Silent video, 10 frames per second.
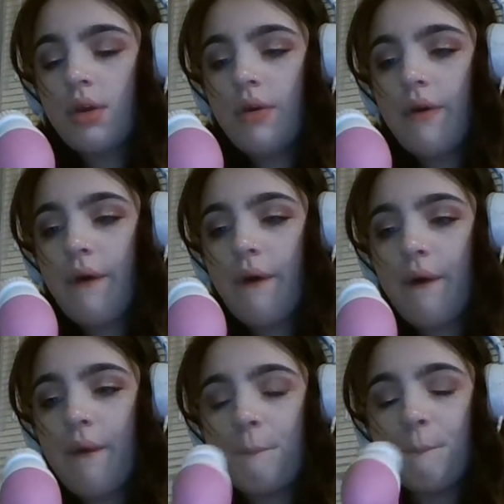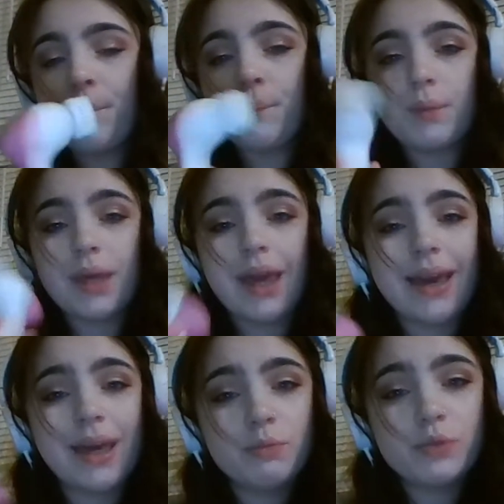But yeah, it
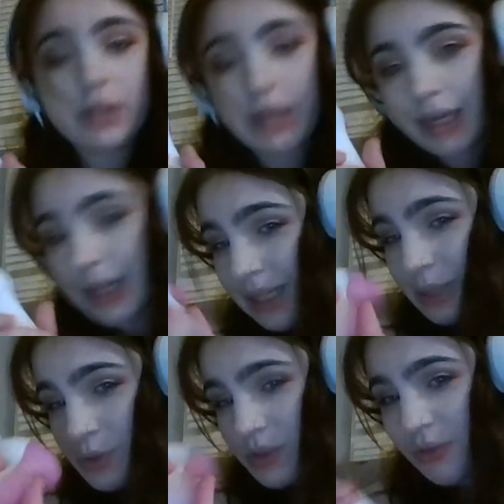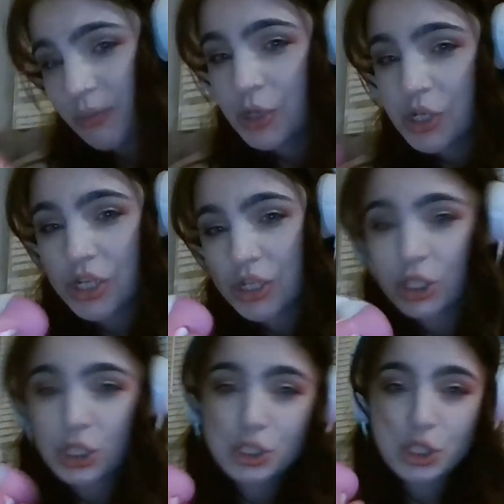comes with like a load of different brushes,
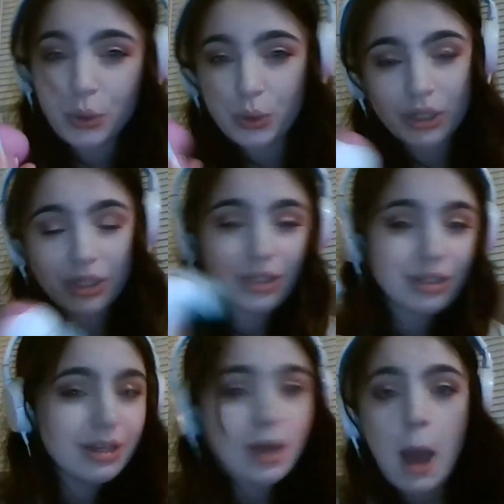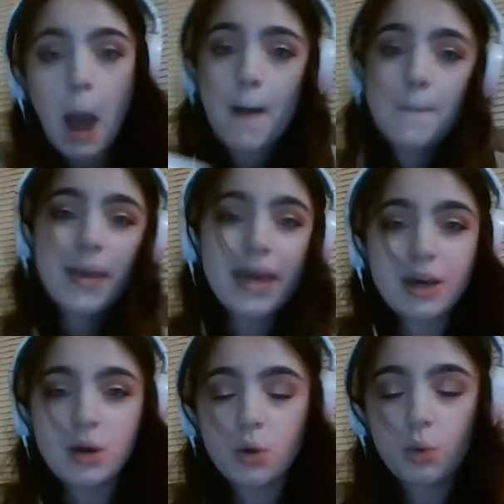so you can
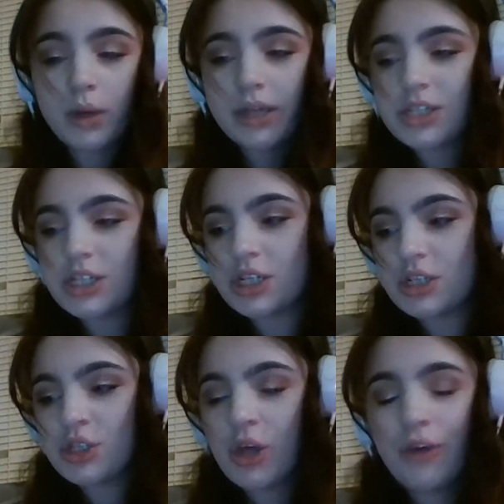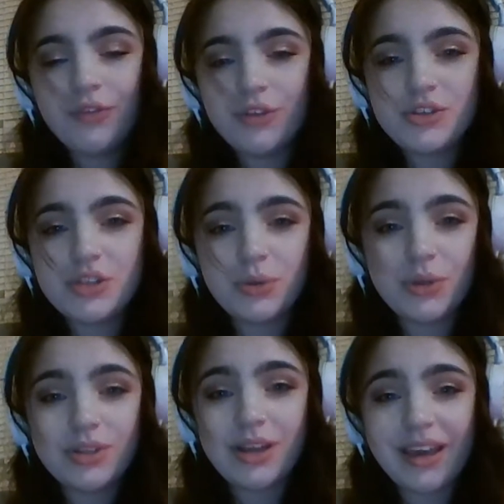pick which softness you
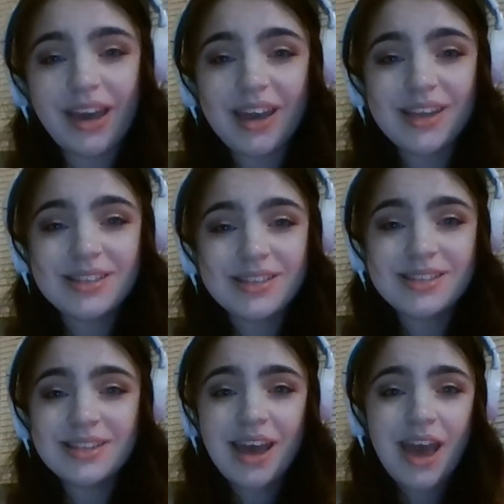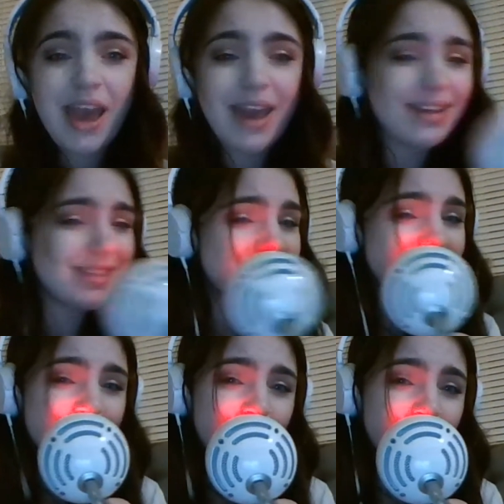want, I guess. It's
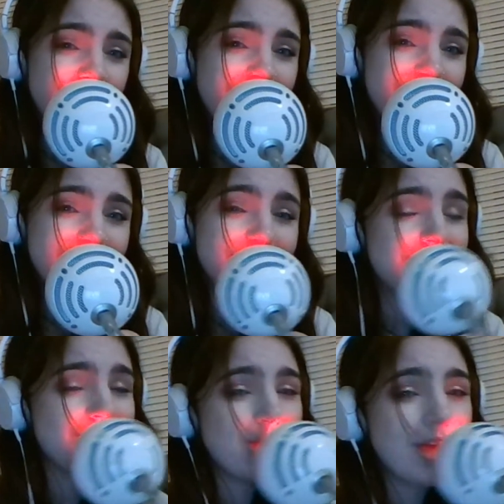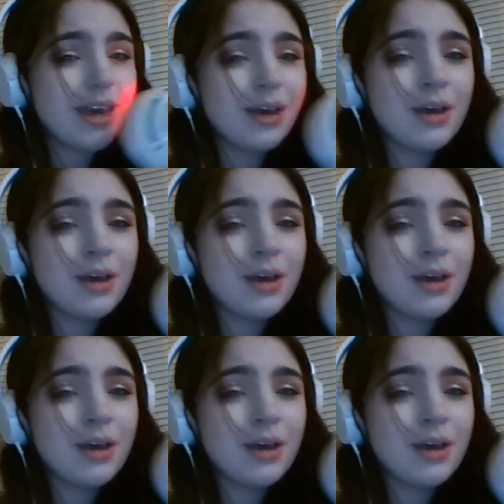just pretty good, okay?